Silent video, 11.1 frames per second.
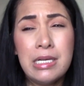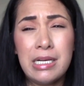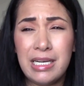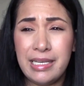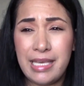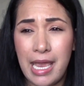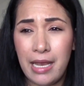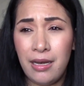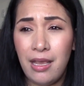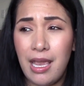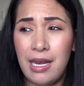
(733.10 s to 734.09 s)

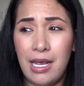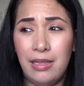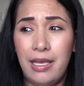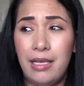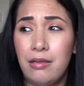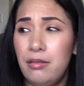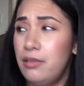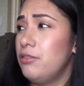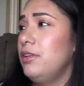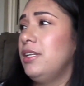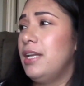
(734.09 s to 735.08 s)
again, and I like
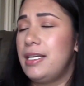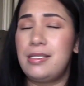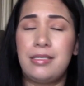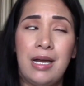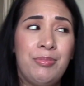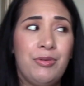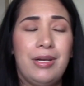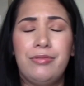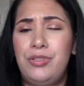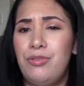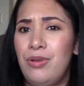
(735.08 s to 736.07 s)
literally like stopped what I
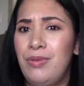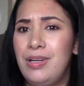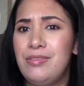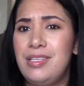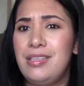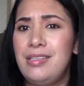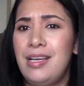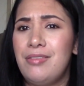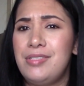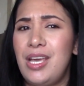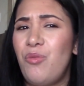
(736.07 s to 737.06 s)
was doing when I was listening. I
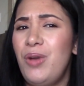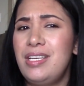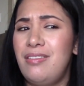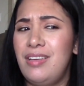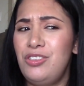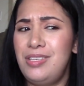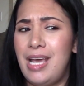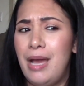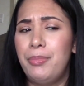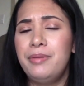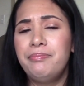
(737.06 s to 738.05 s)
was like, wait, did that just
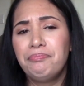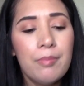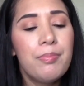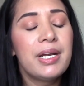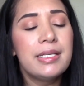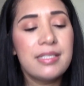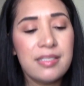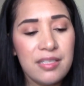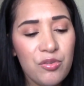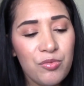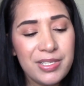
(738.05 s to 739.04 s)
happen? But it
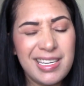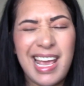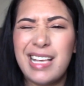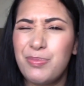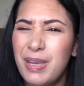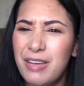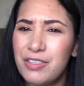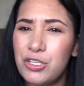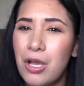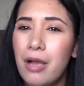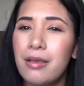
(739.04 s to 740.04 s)
still wasn't as big of a
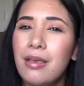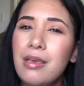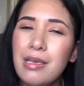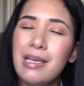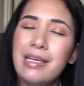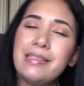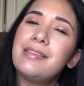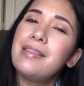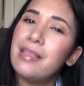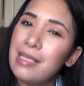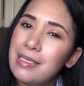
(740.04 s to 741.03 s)
shock as
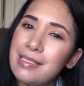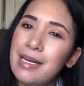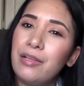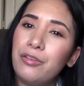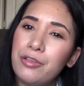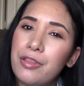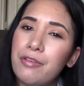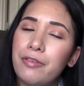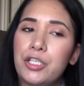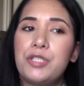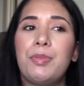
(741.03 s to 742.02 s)
the things that I learned in the
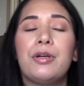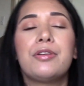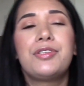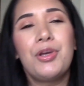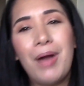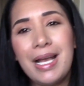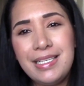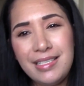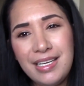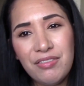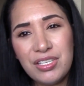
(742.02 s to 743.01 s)
first book. So I
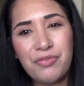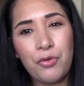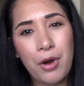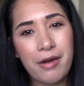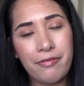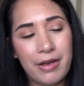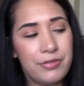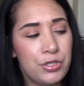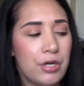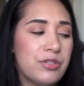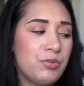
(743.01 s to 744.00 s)
did give this 4 out of 5
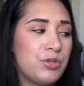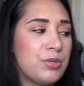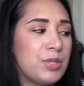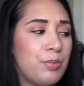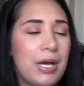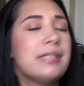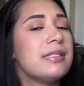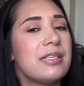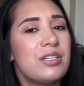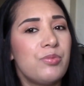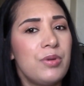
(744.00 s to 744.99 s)
stars, which was surprising.
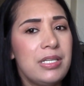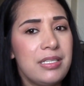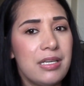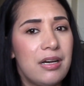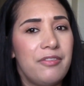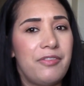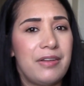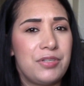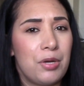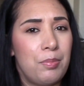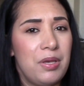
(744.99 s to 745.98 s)
This was a 5-star